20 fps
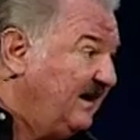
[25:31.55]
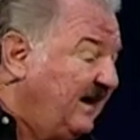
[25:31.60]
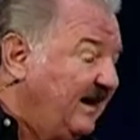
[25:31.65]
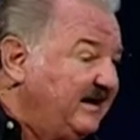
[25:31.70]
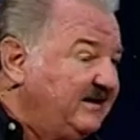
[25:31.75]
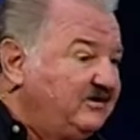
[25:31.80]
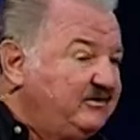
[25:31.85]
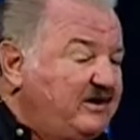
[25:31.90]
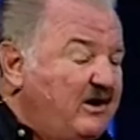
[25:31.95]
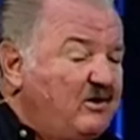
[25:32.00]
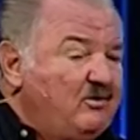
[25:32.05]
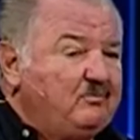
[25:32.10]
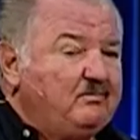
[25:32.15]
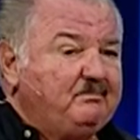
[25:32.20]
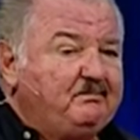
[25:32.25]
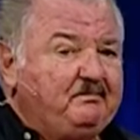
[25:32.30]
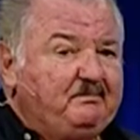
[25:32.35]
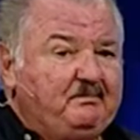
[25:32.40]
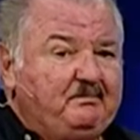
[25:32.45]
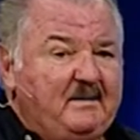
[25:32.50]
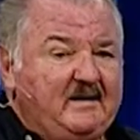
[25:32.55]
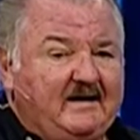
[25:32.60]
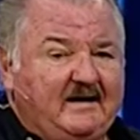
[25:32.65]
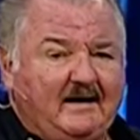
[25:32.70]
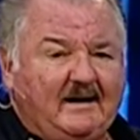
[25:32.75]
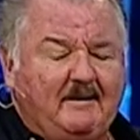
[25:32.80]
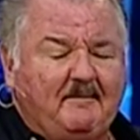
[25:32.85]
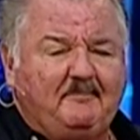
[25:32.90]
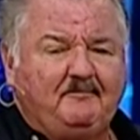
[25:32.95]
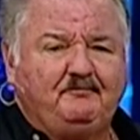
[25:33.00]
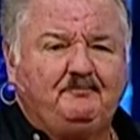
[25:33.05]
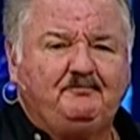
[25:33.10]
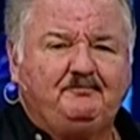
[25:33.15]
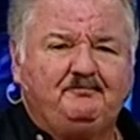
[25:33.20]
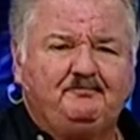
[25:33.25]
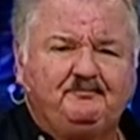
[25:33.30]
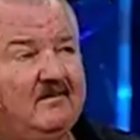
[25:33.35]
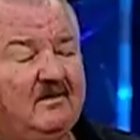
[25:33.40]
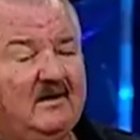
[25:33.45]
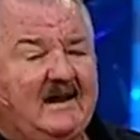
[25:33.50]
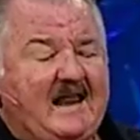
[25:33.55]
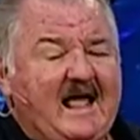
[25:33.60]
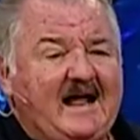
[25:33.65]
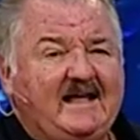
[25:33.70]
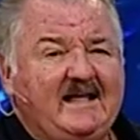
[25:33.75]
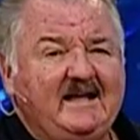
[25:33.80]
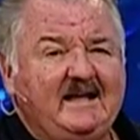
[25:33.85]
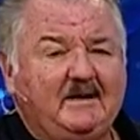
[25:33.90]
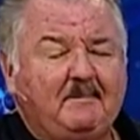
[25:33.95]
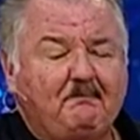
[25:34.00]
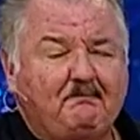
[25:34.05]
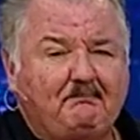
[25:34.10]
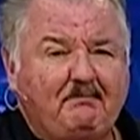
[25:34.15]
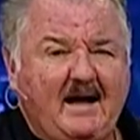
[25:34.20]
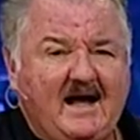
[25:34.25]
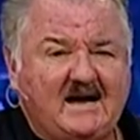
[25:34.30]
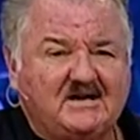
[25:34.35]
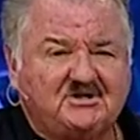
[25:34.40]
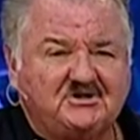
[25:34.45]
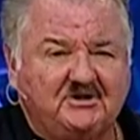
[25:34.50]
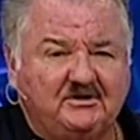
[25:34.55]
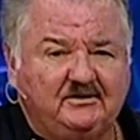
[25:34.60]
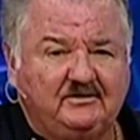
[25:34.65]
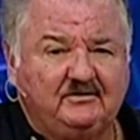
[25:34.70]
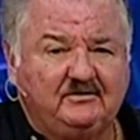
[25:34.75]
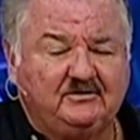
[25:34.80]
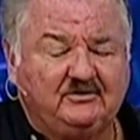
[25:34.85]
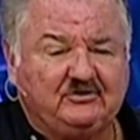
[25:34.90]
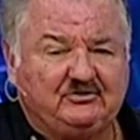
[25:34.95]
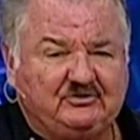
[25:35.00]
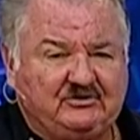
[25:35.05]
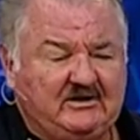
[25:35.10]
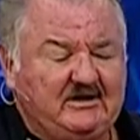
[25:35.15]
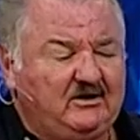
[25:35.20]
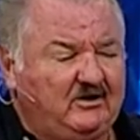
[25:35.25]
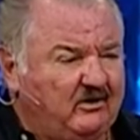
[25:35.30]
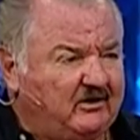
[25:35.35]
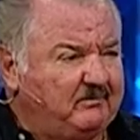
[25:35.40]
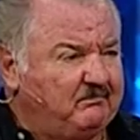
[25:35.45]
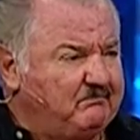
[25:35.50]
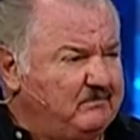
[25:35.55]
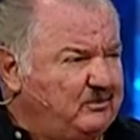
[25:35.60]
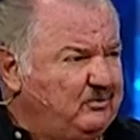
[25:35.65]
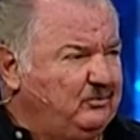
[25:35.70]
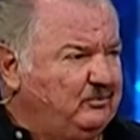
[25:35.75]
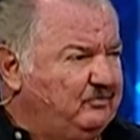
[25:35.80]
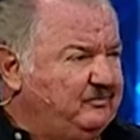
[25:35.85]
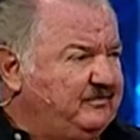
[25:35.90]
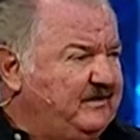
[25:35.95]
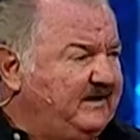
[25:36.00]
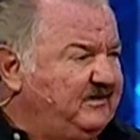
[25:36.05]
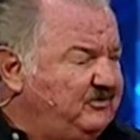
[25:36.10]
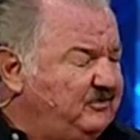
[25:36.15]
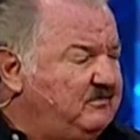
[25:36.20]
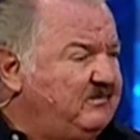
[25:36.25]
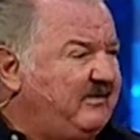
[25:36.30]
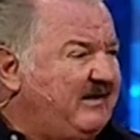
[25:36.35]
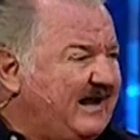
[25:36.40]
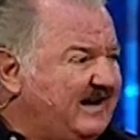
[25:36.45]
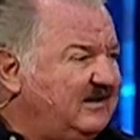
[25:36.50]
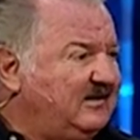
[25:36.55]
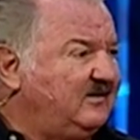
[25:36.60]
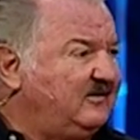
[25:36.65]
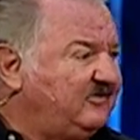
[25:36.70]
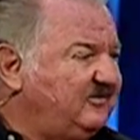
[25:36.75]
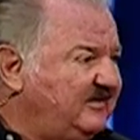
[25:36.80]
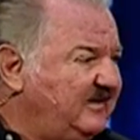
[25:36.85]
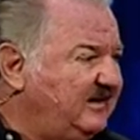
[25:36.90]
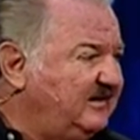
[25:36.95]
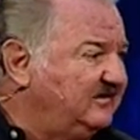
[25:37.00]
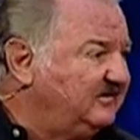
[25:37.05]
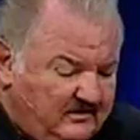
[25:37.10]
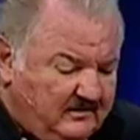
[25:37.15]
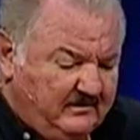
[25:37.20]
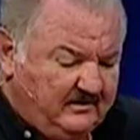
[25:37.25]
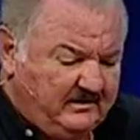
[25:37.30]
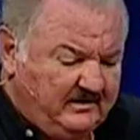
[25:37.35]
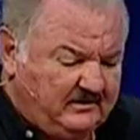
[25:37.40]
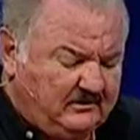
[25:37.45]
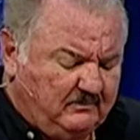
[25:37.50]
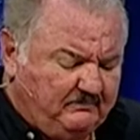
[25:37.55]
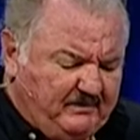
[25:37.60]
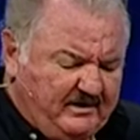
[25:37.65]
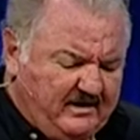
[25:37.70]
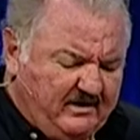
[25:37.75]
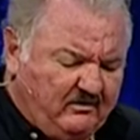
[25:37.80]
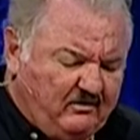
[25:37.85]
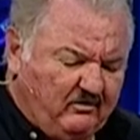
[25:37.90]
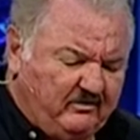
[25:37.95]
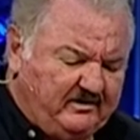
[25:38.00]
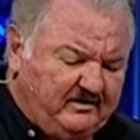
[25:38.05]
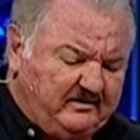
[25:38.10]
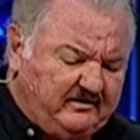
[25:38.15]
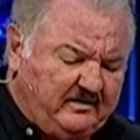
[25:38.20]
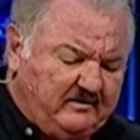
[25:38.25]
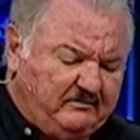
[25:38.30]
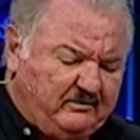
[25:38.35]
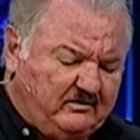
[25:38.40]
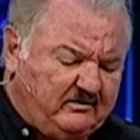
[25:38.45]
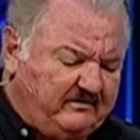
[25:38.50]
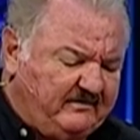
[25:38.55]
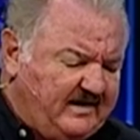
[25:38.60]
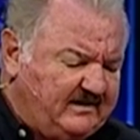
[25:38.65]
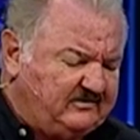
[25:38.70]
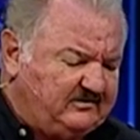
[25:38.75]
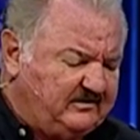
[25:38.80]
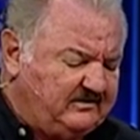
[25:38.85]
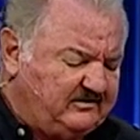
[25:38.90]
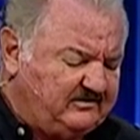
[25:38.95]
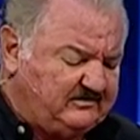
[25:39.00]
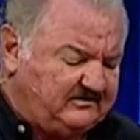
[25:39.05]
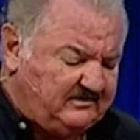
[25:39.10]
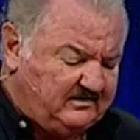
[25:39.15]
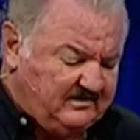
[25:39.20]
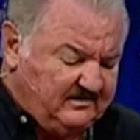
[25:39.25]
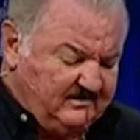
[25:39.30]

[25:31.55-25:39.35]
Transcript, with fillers: And don't become lacking in passion to see God move and do miraculous things. It'll be according to the book of Exodus